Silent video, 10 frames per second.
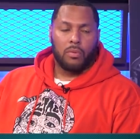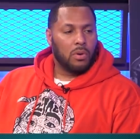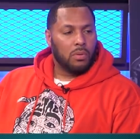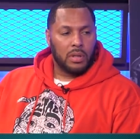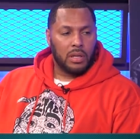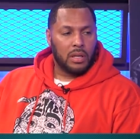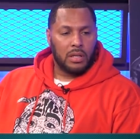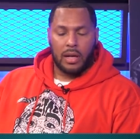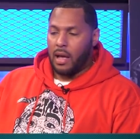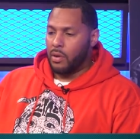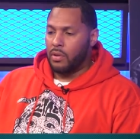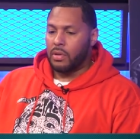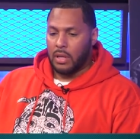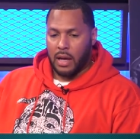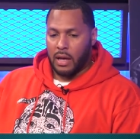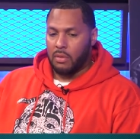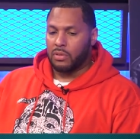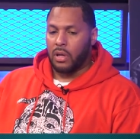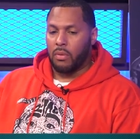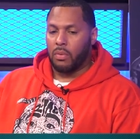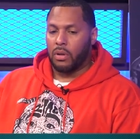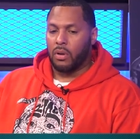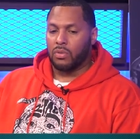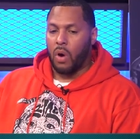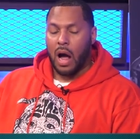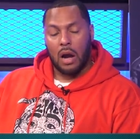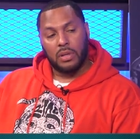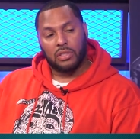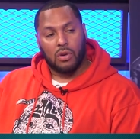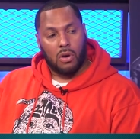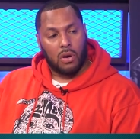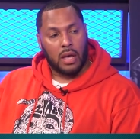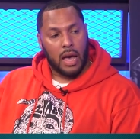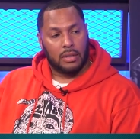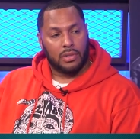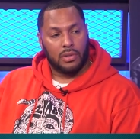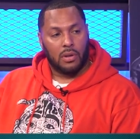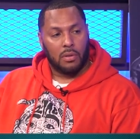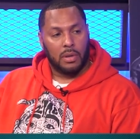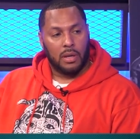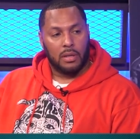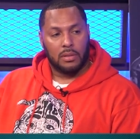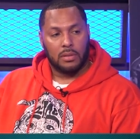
room when he getting down. You could, yeah, he was like one of those wiry, strong cats. You wow. know what I mean?